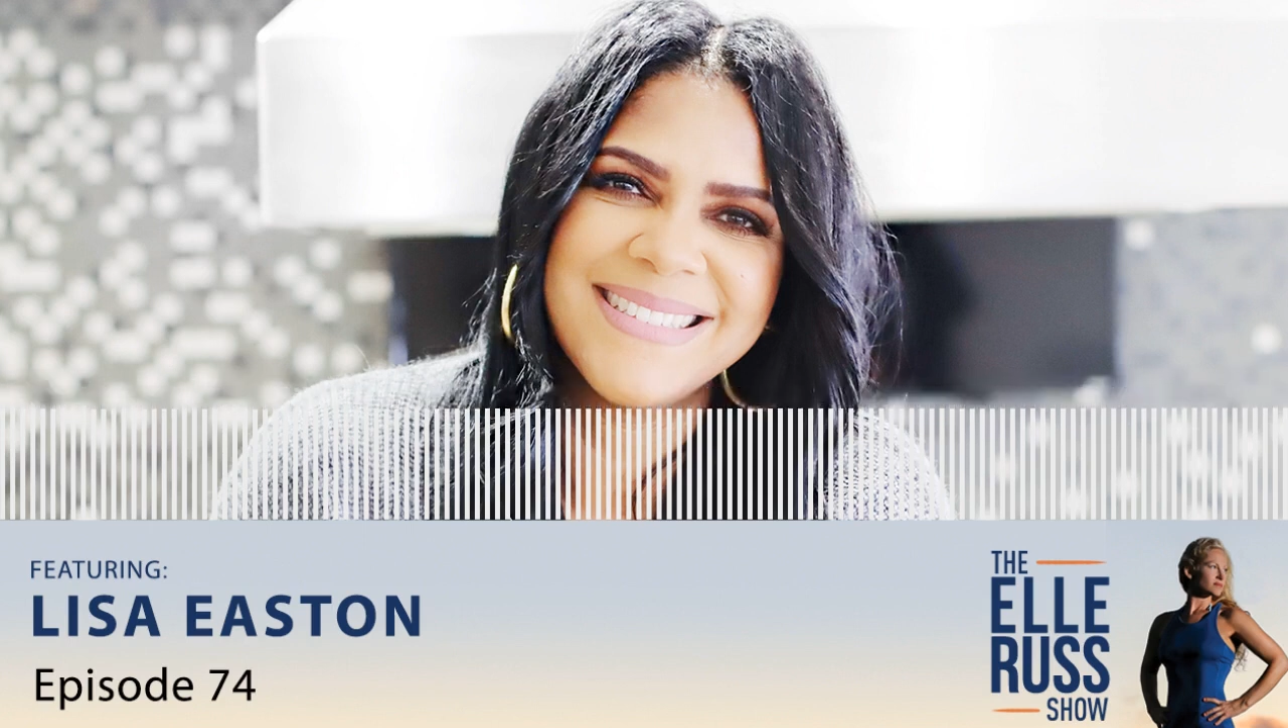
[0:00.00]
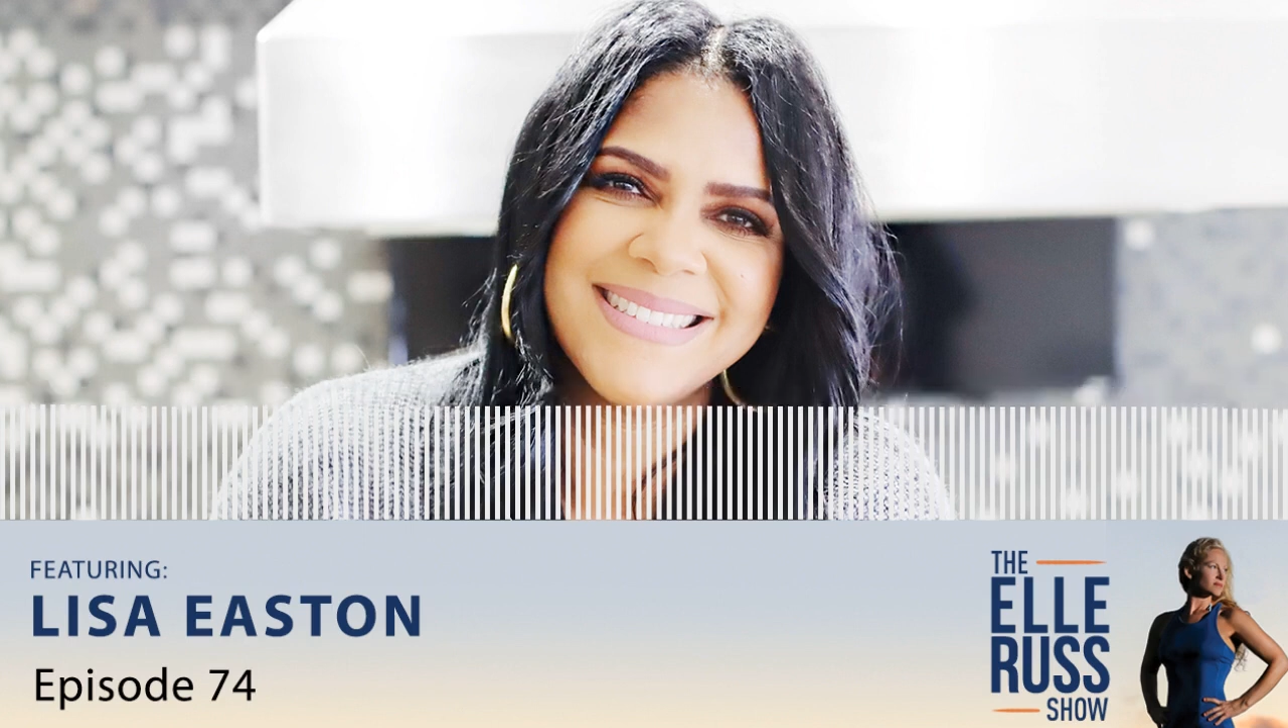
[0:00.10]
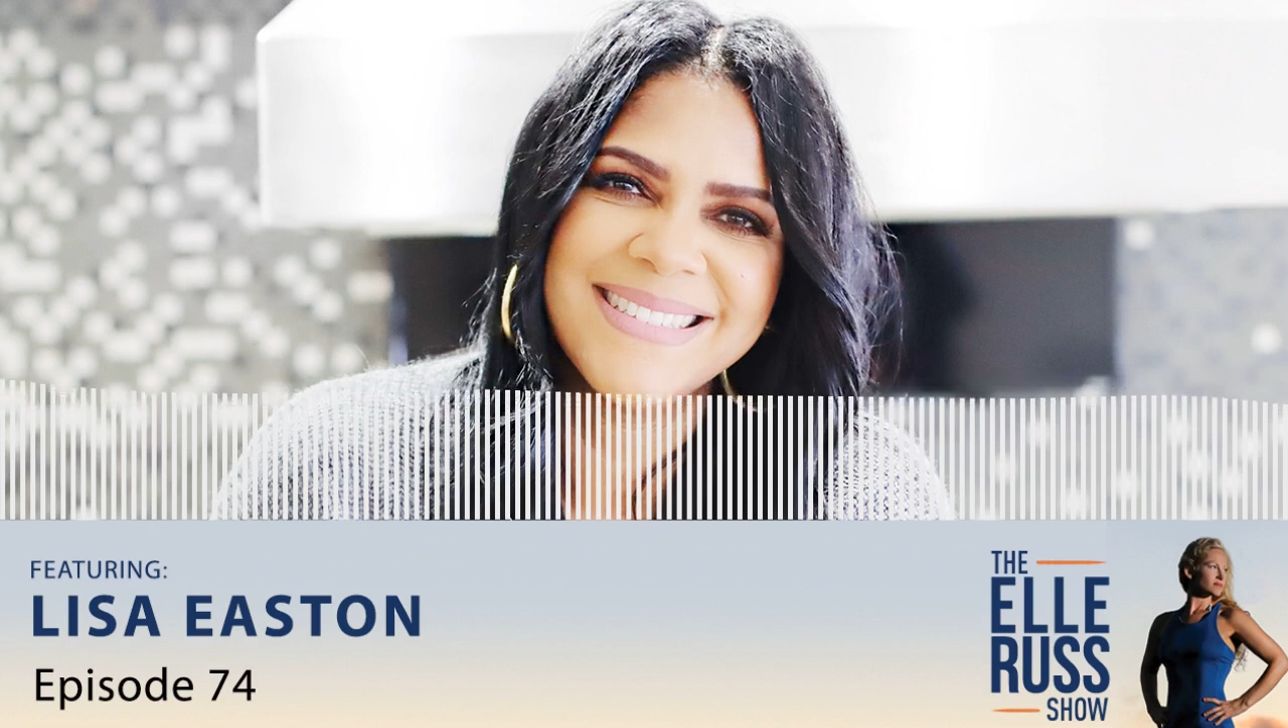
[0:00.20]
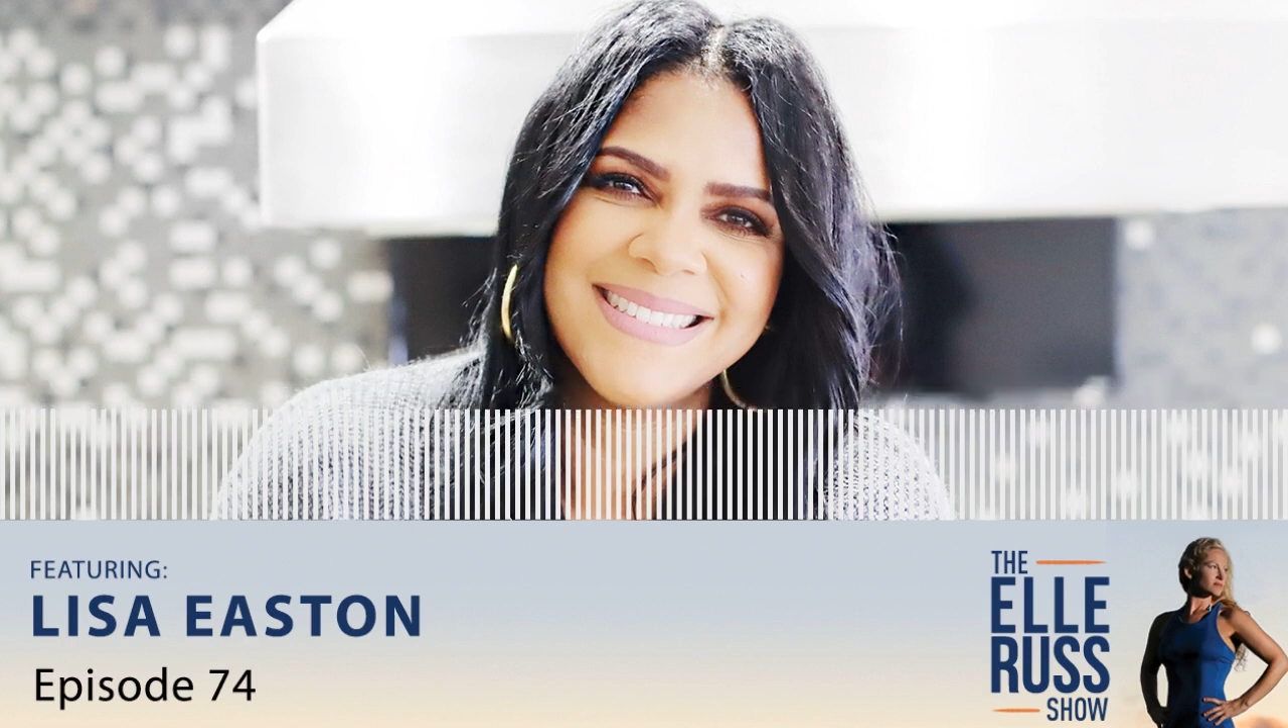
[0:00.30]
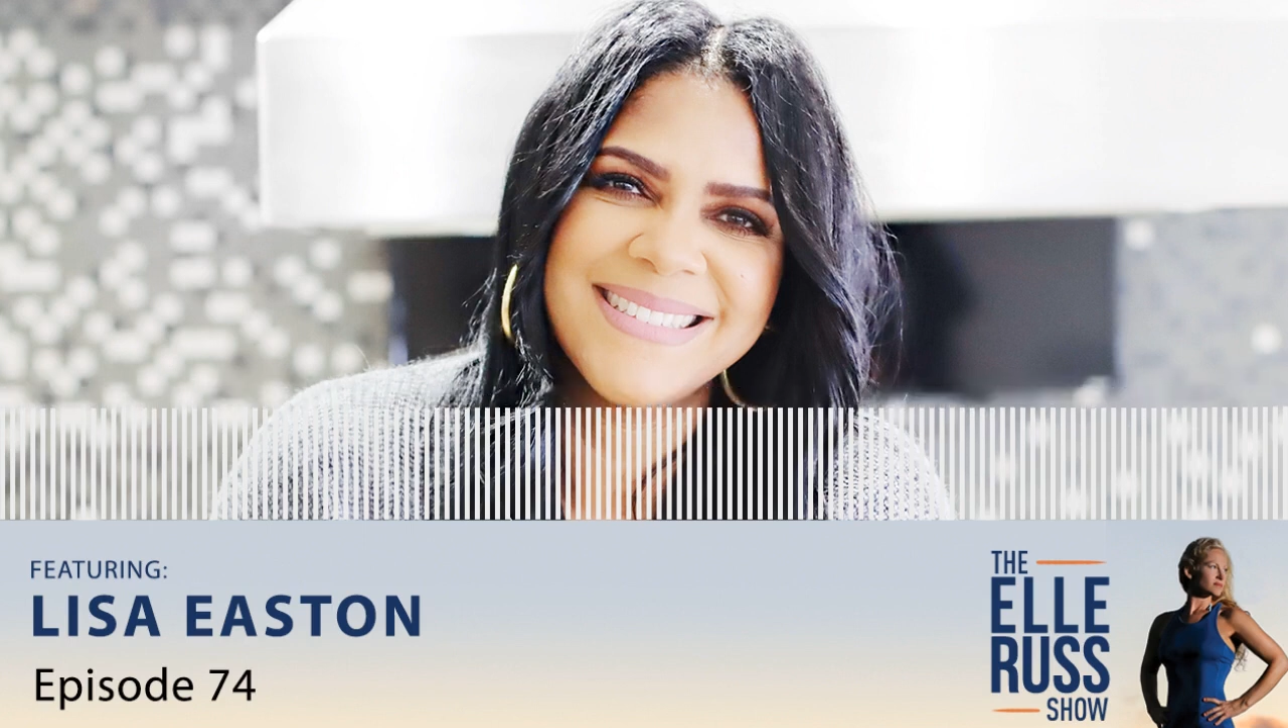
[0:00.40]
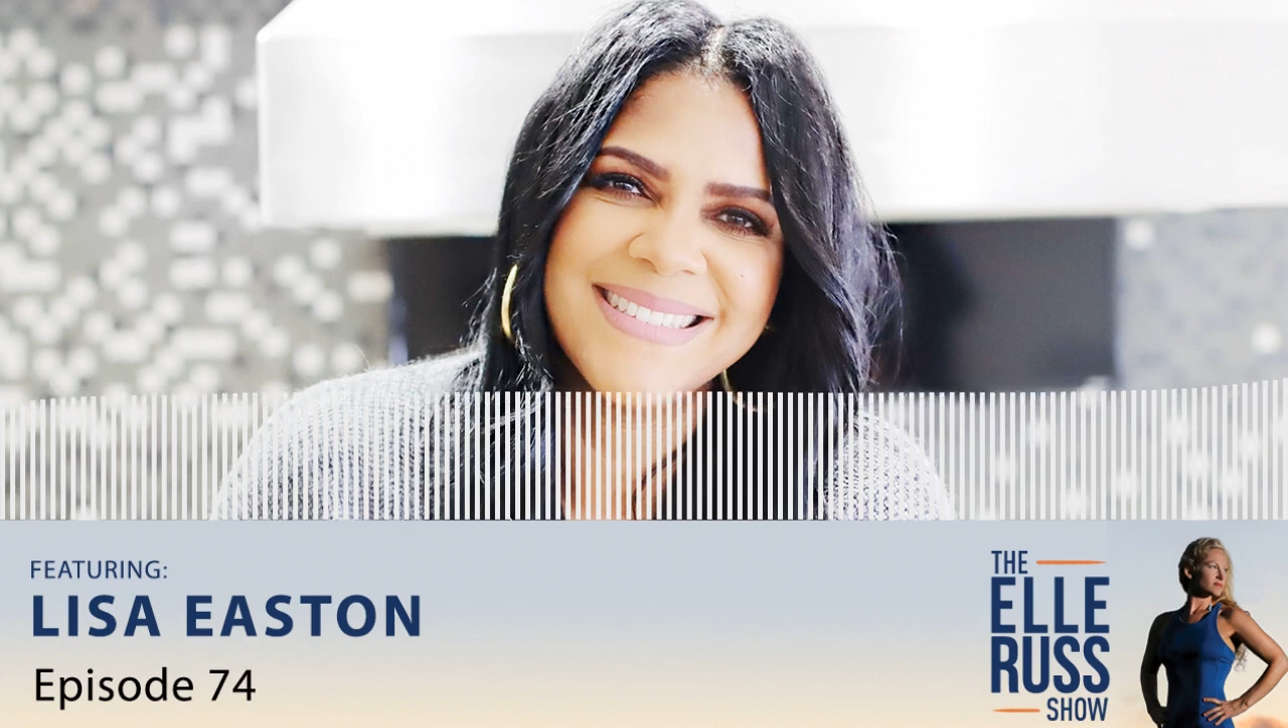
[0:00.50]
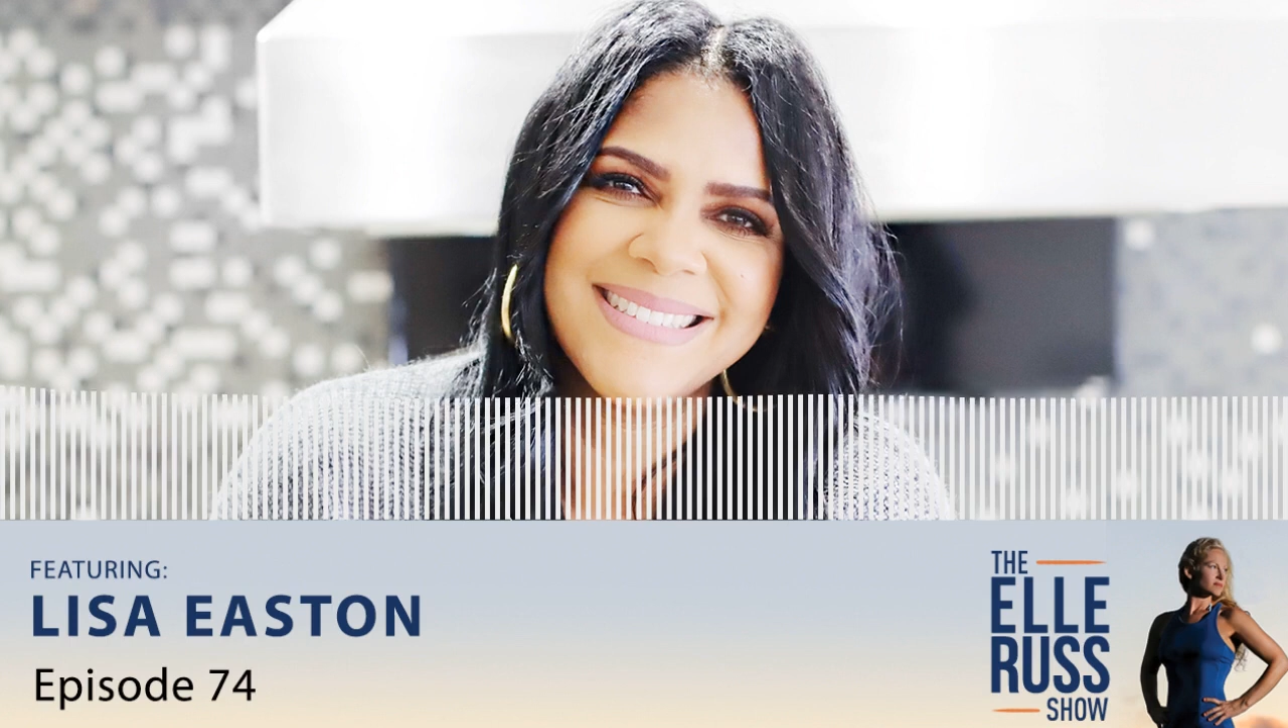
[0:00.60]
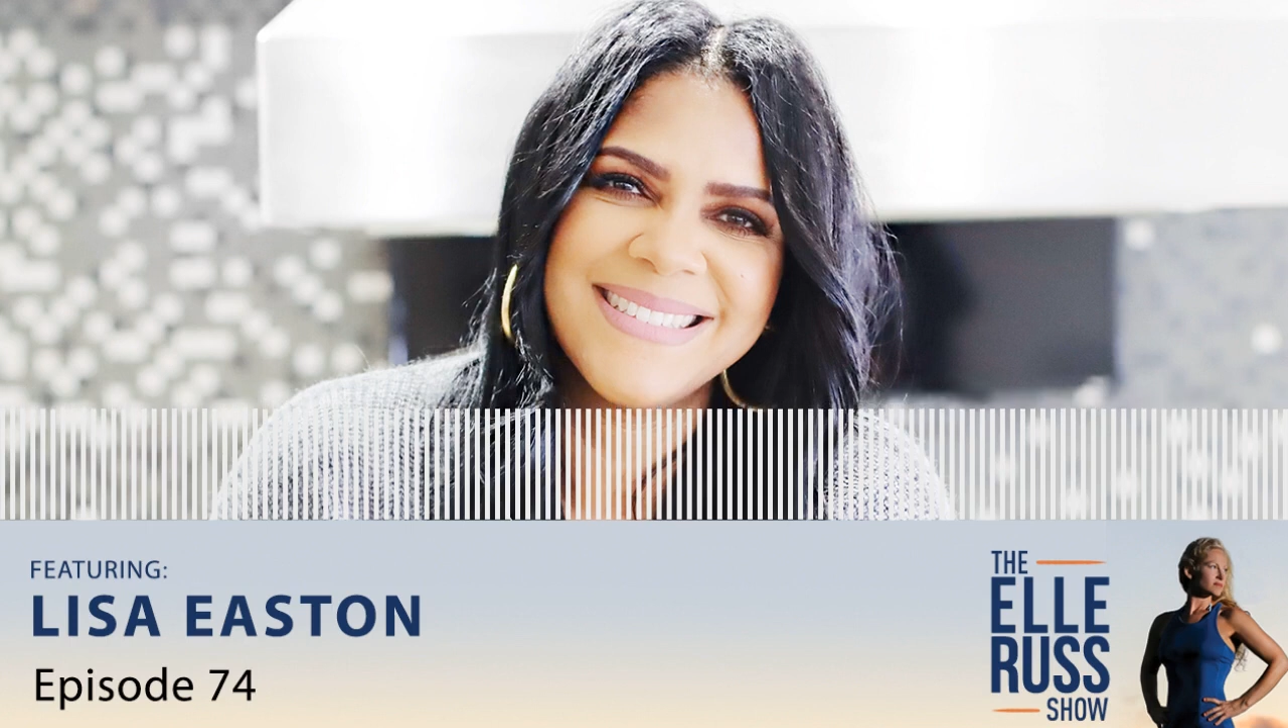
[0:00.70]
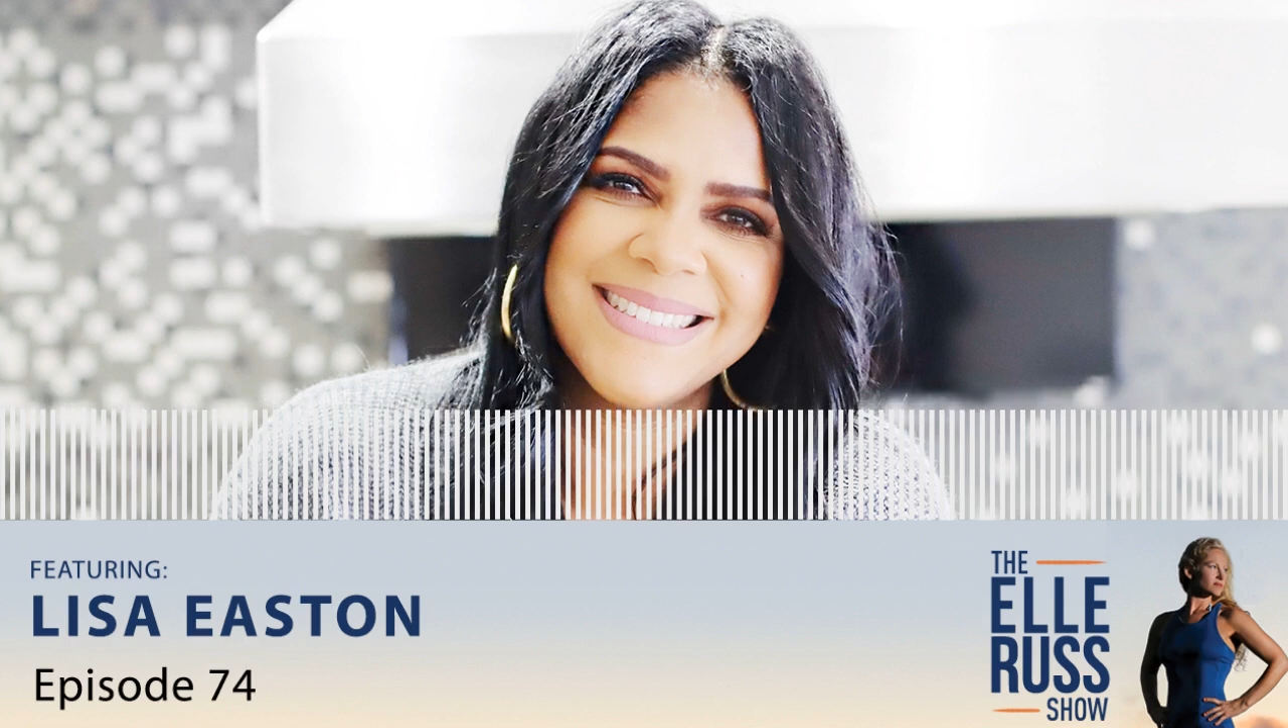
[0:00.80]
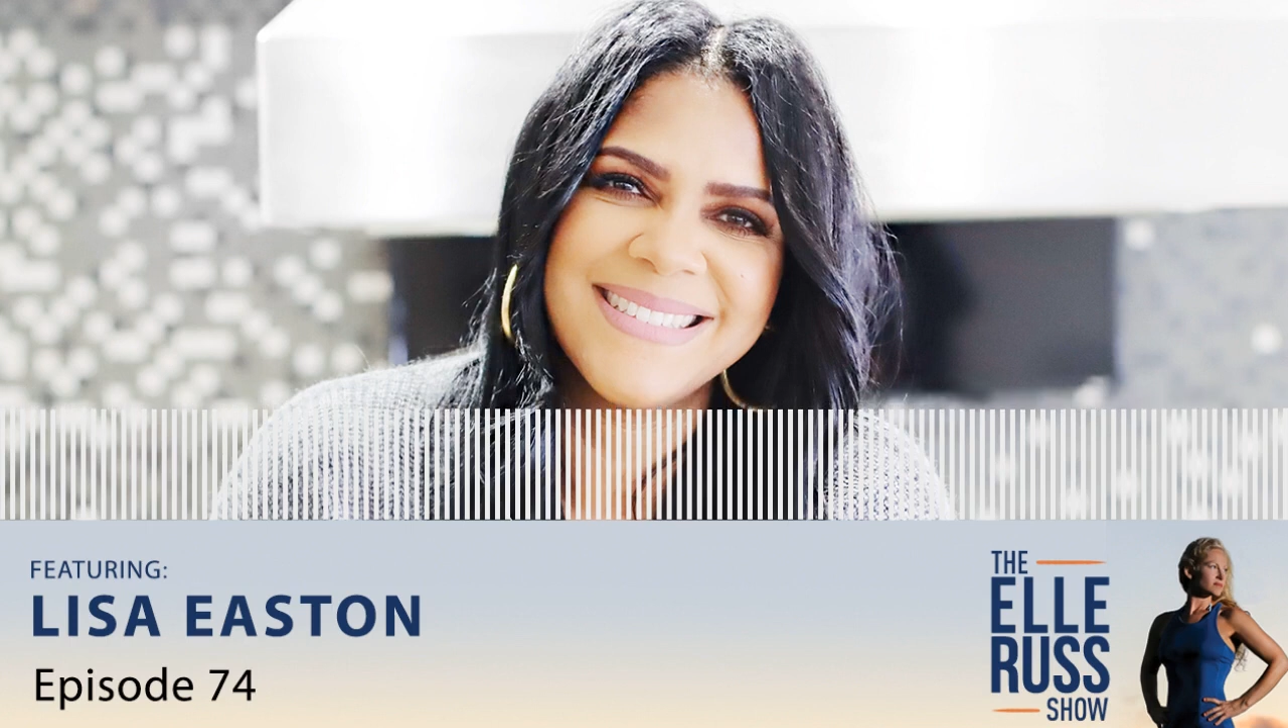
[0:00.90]
the good
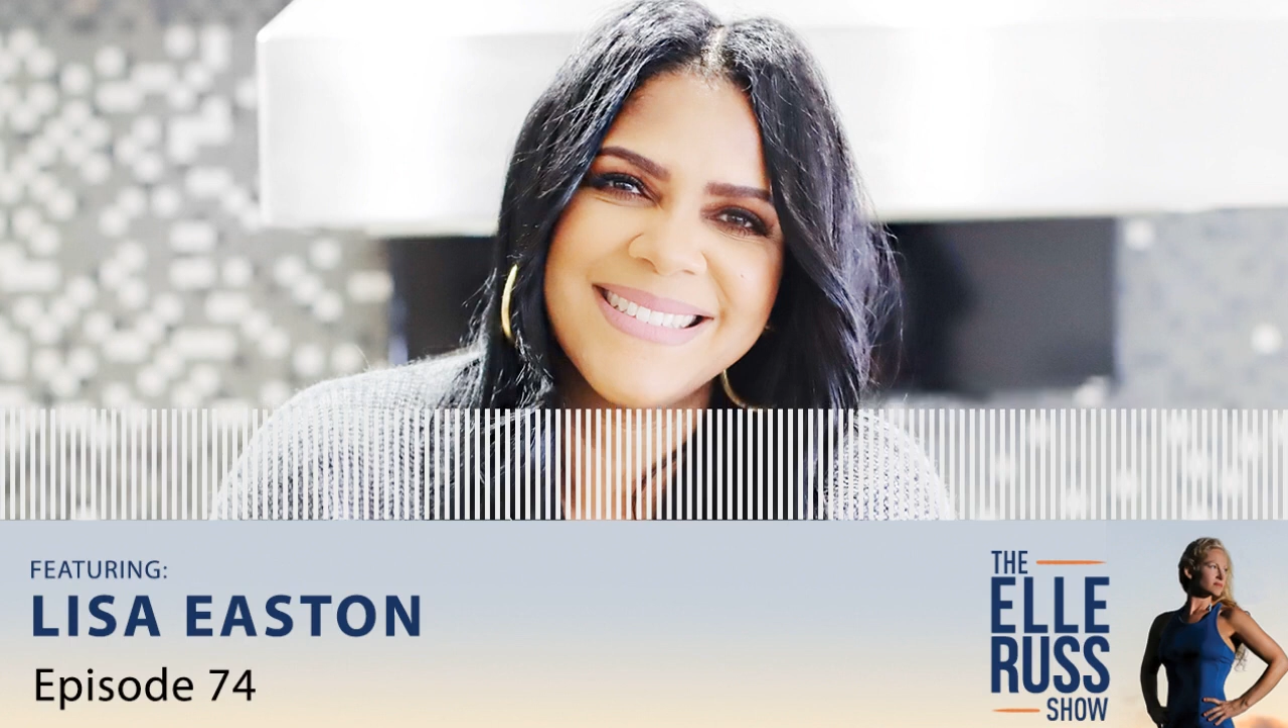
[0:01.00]
talk